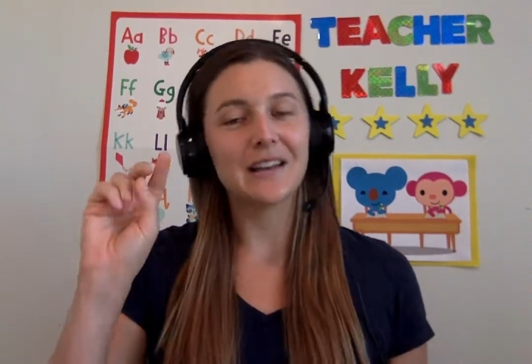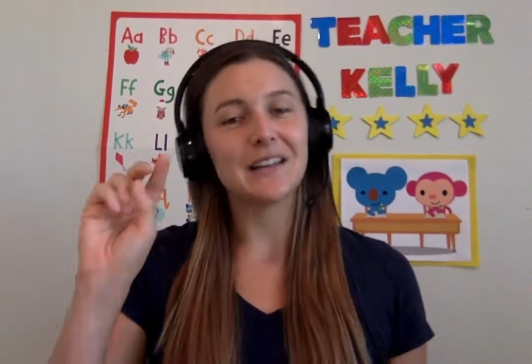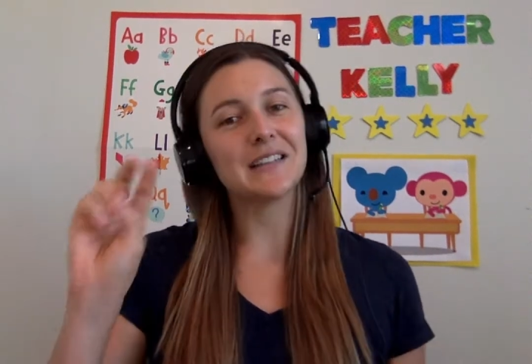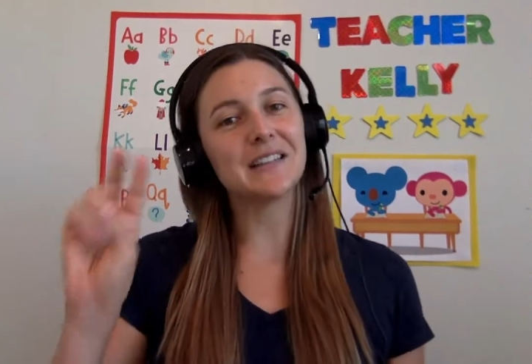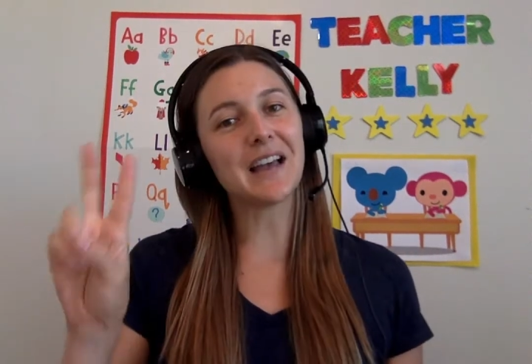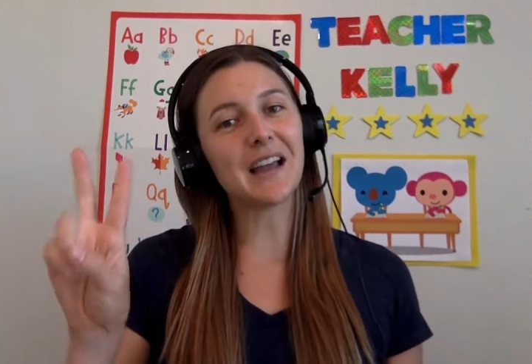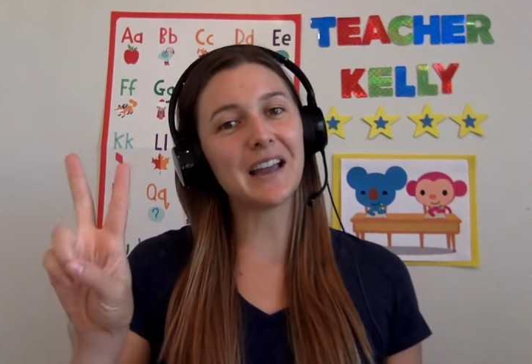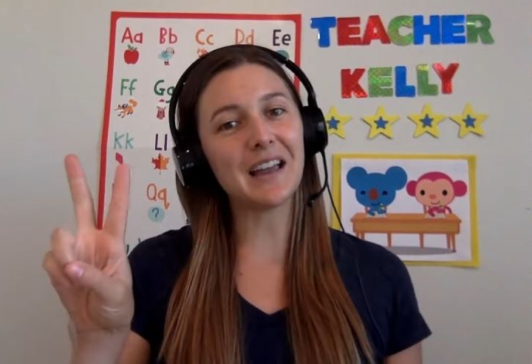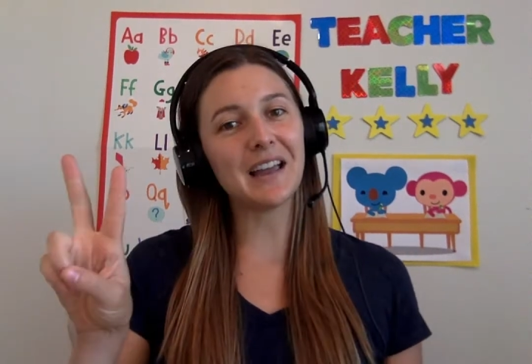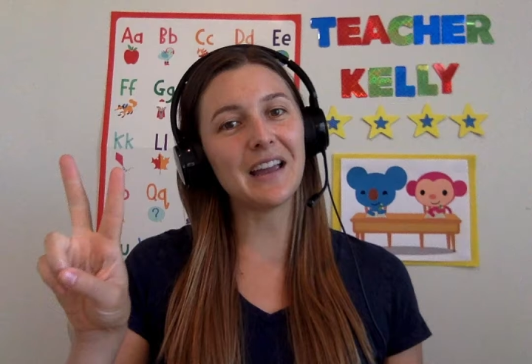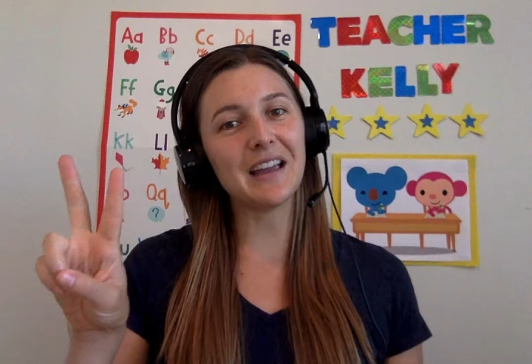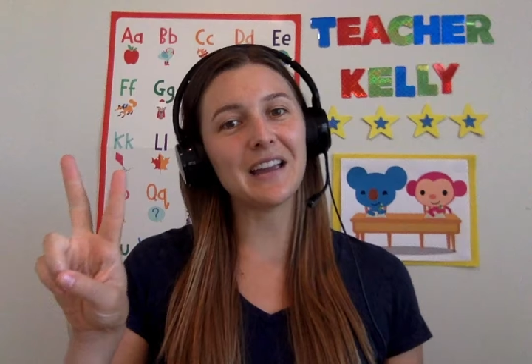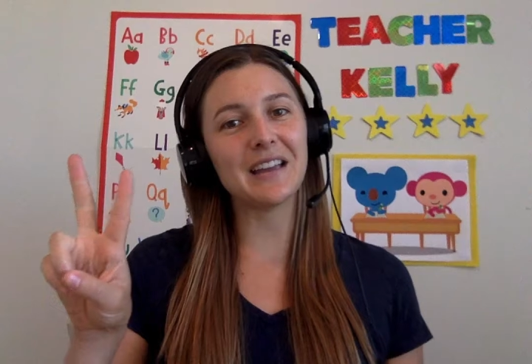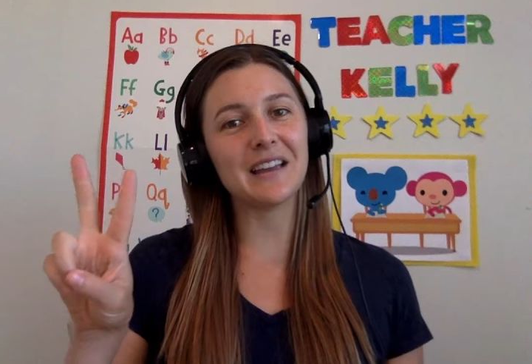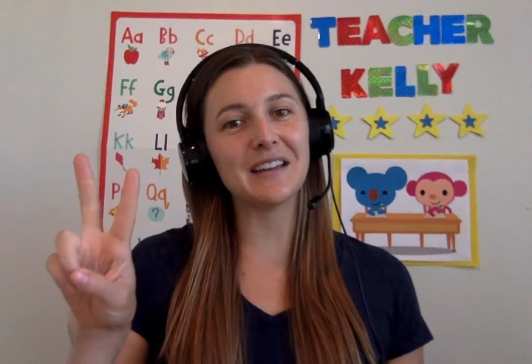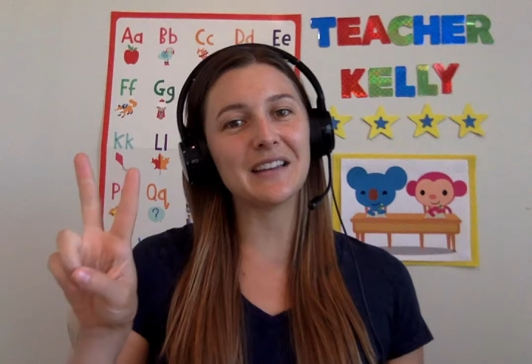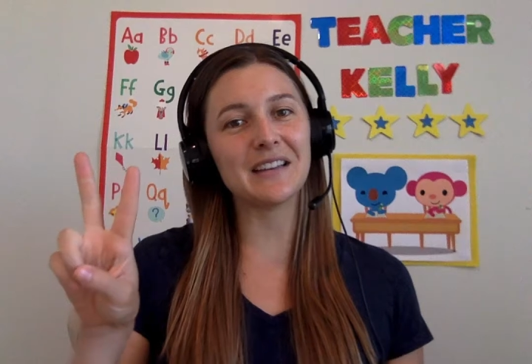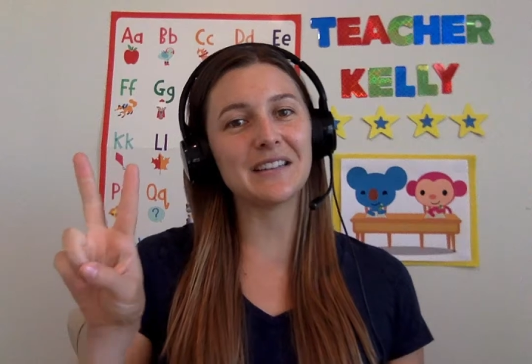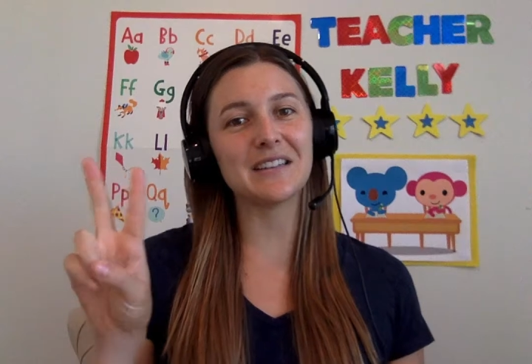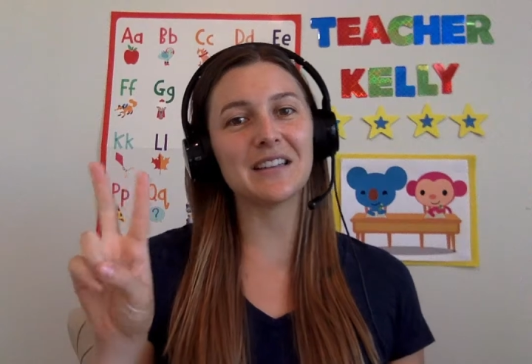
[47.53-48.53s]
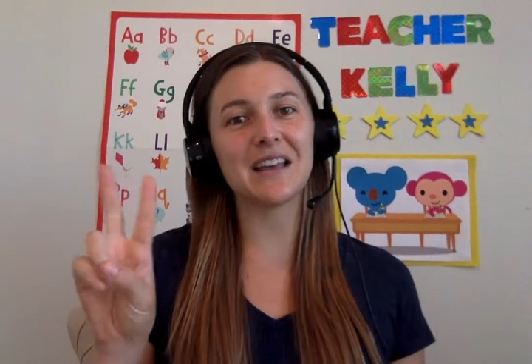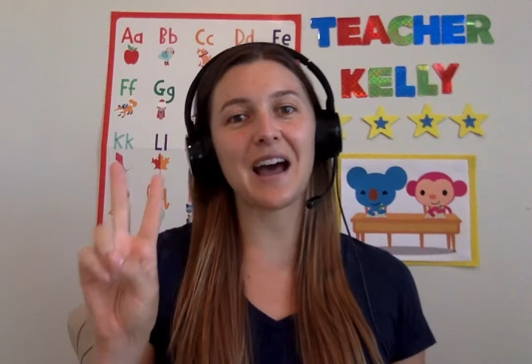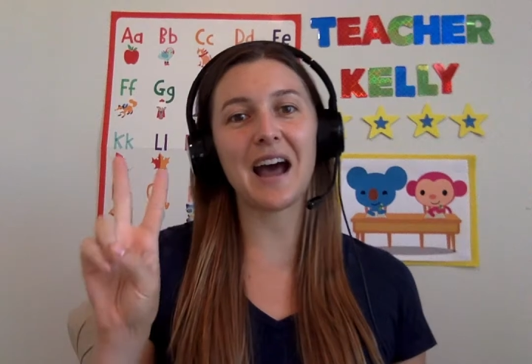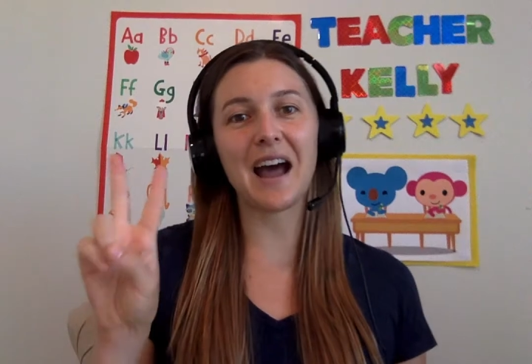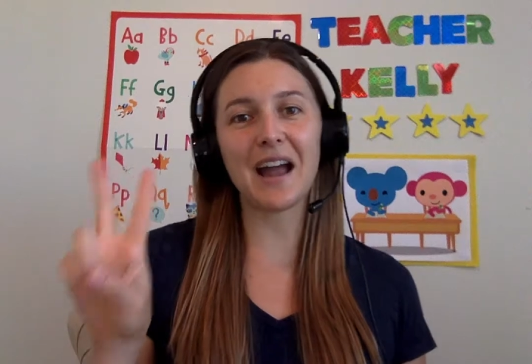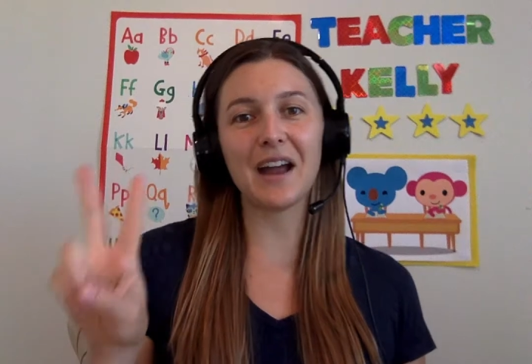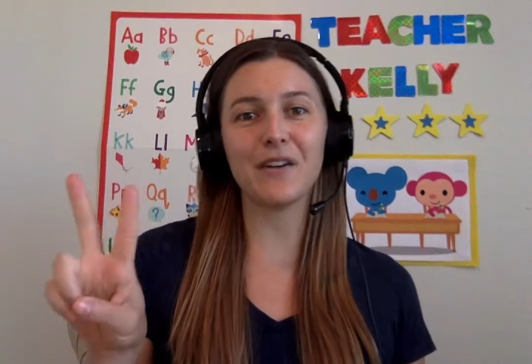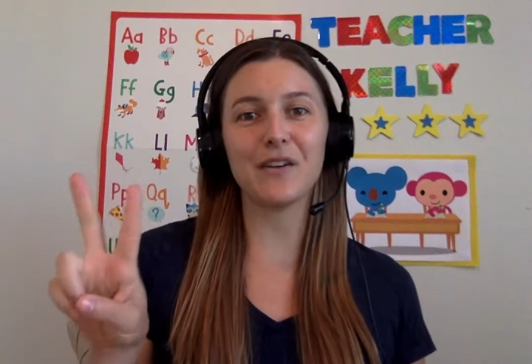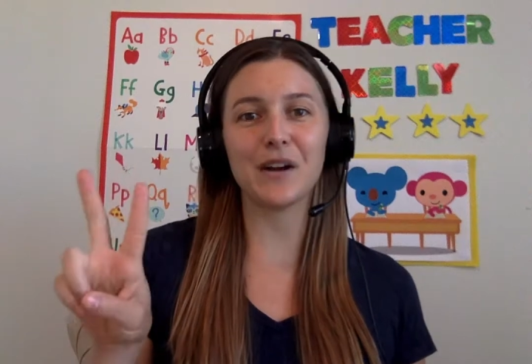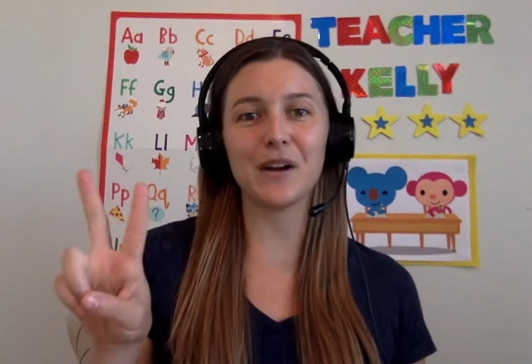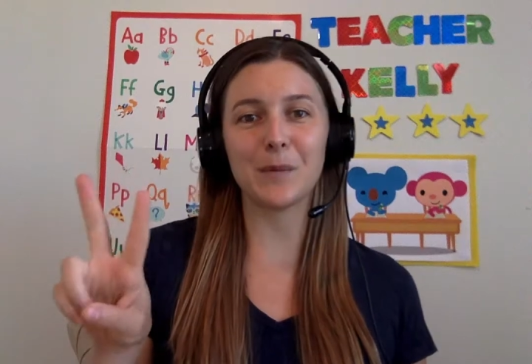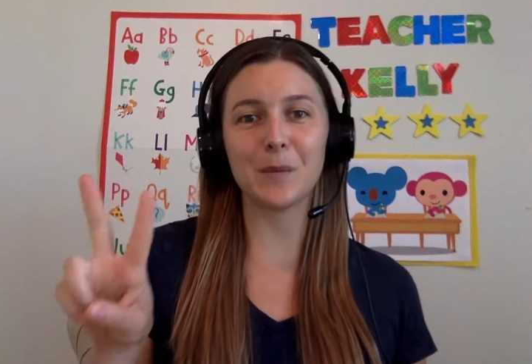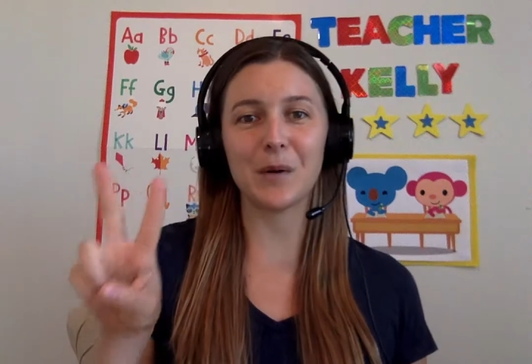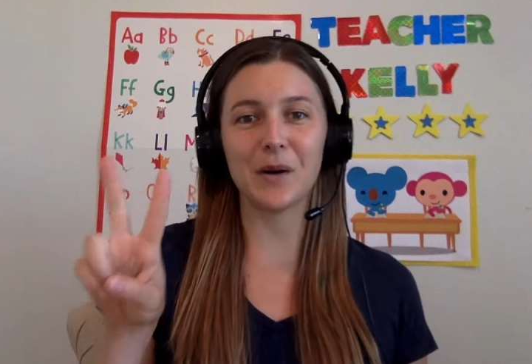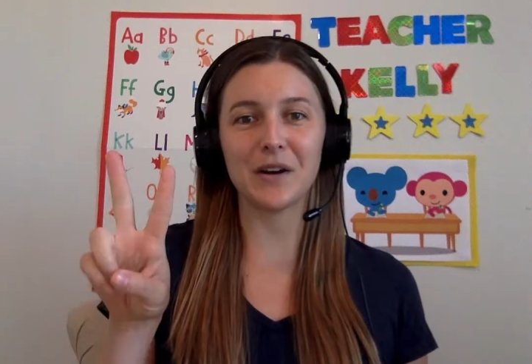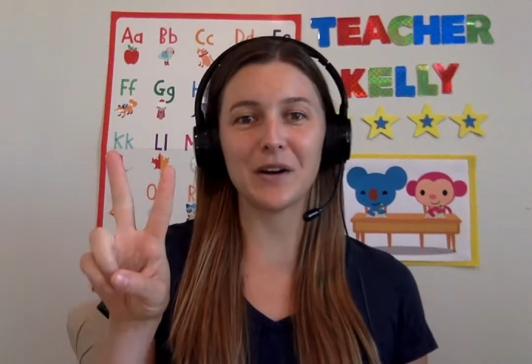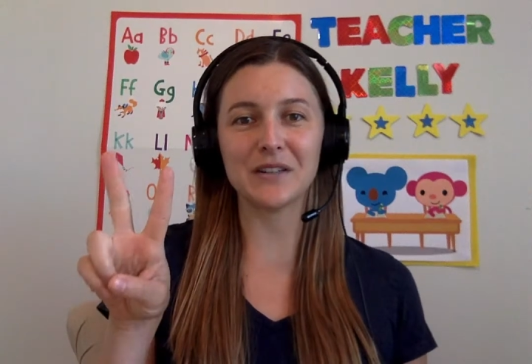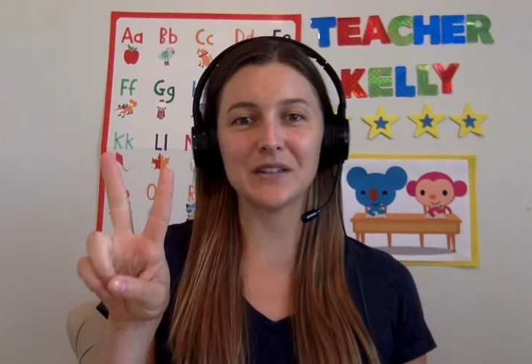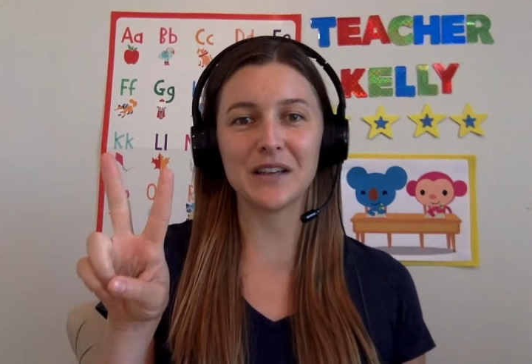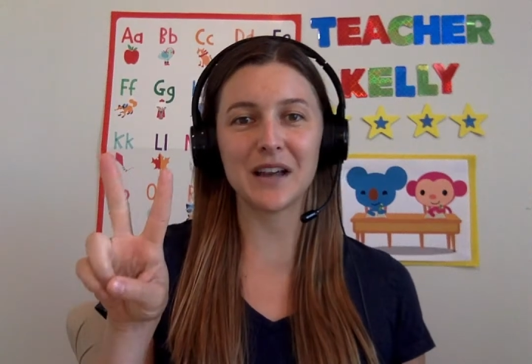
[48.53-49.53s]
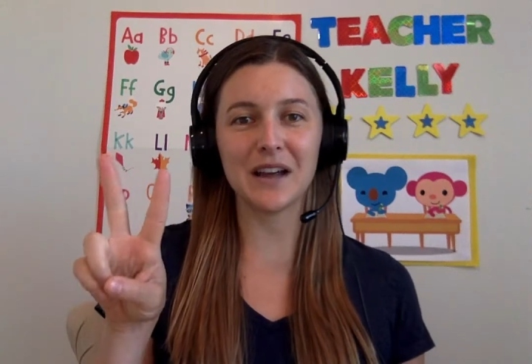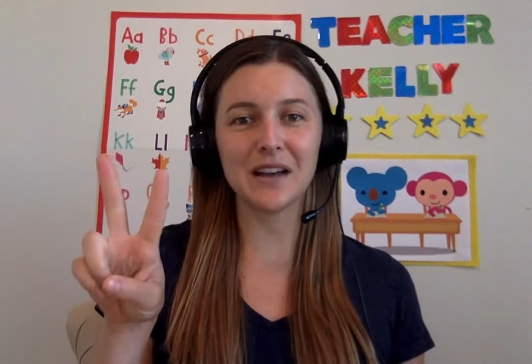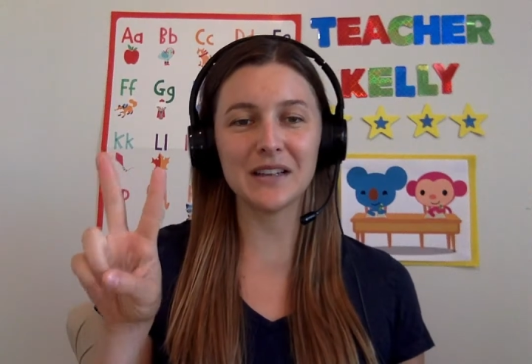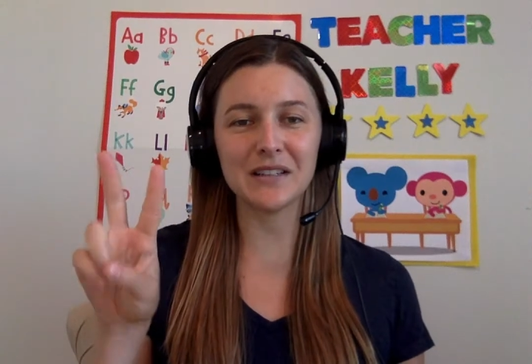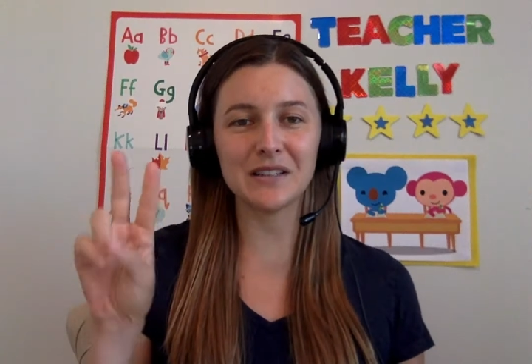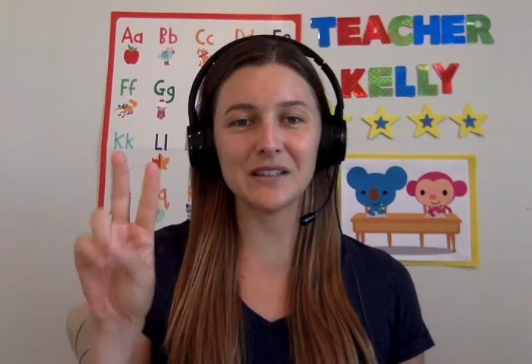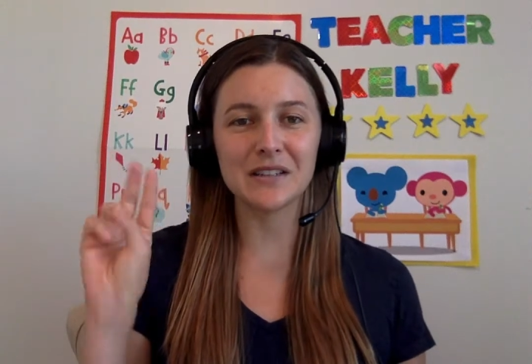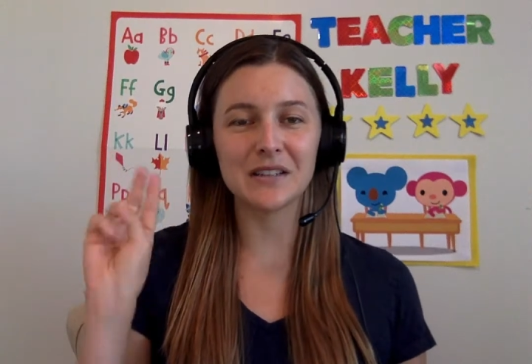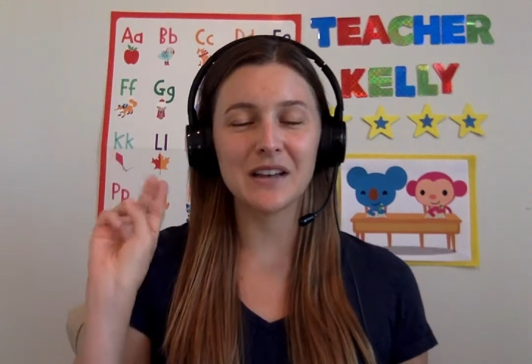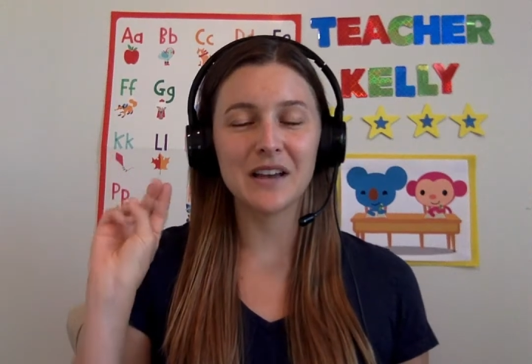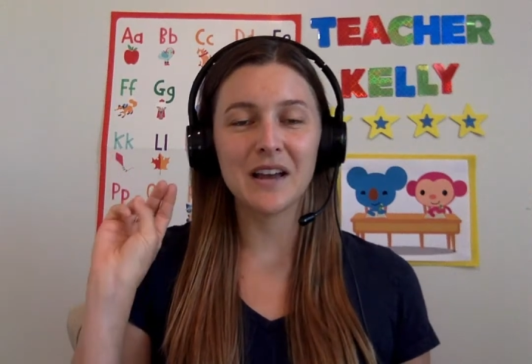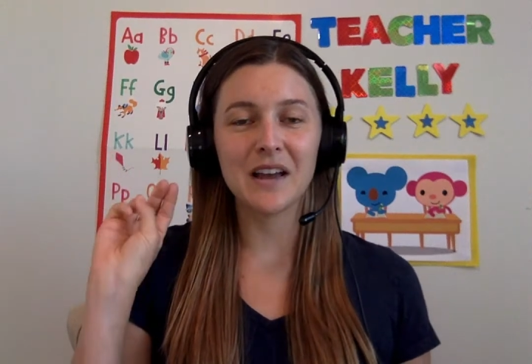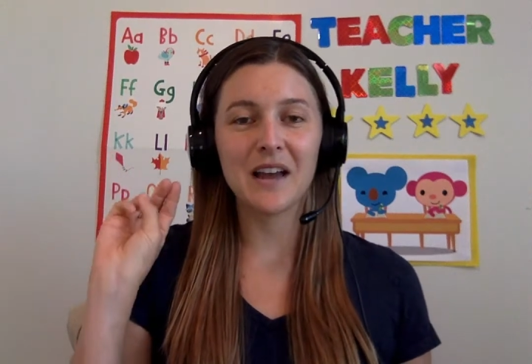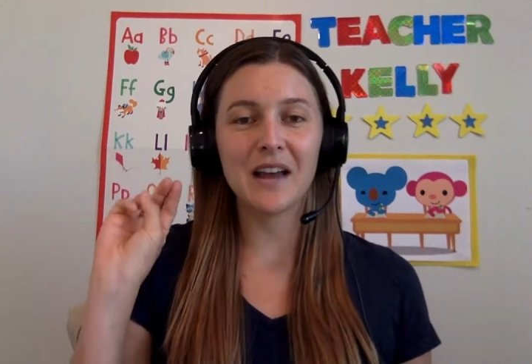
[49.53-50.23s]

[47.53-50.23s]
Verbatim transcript: Second is the hiring process.